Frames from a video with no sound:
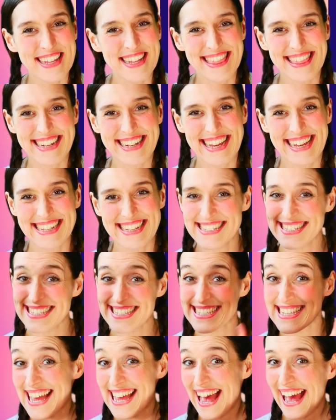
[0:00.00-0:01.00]
with
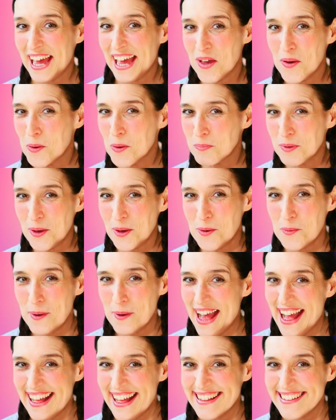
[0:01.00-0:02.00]
Liz. I hope you're
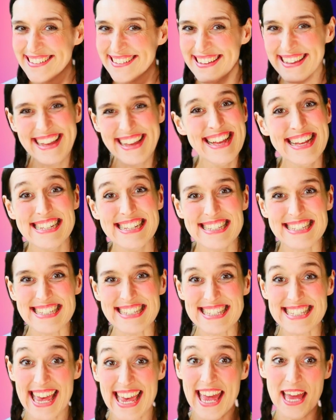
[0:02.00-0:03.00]
well.
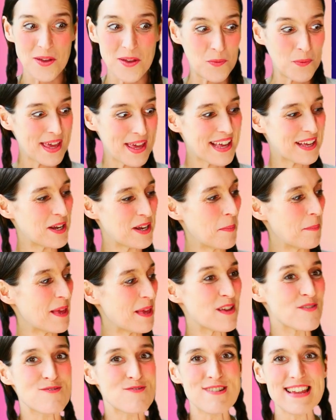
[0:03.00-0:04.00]
Today we're going to
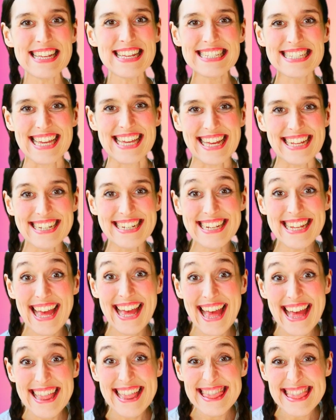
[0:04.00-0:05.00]
be reading
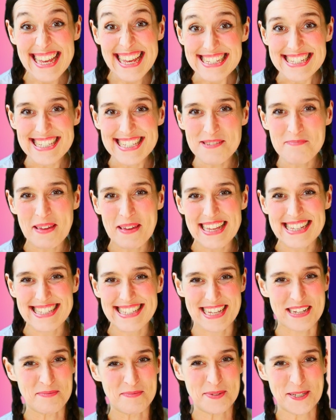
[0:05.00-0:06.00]
this
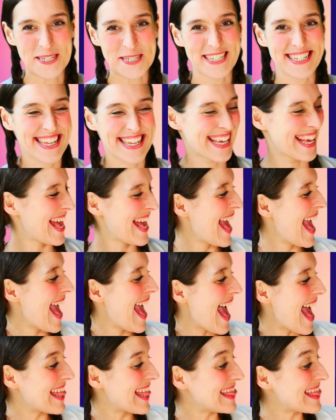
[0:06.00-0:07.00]
amazing book.
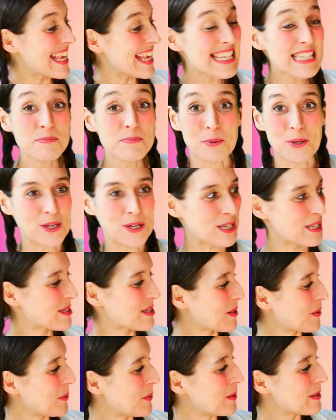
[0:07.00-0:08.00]
And this book
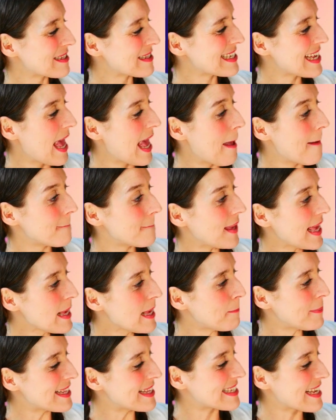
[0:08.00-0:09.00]
is called
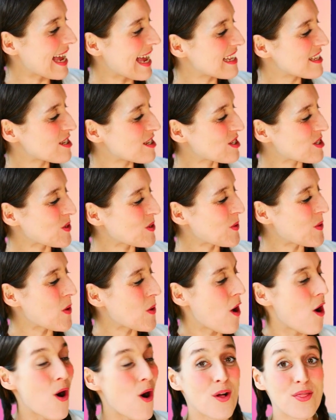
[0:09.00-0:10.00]
Baby
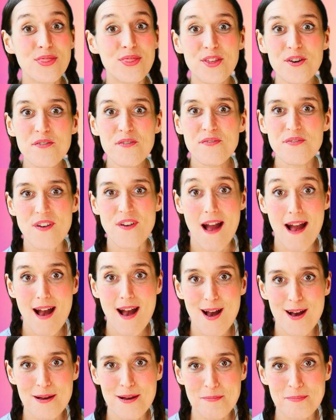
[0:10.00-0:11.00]
Dinosaur on the
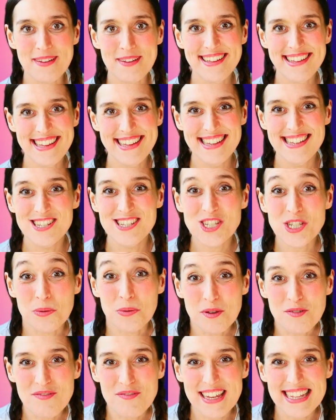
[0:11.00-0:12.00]
Farm.
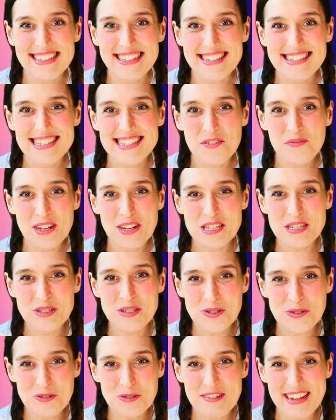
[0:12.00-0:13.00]
Shall we read this lovely
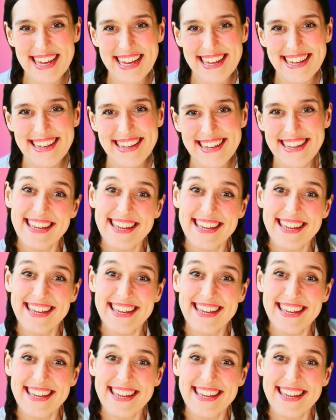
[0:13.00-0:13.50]
story?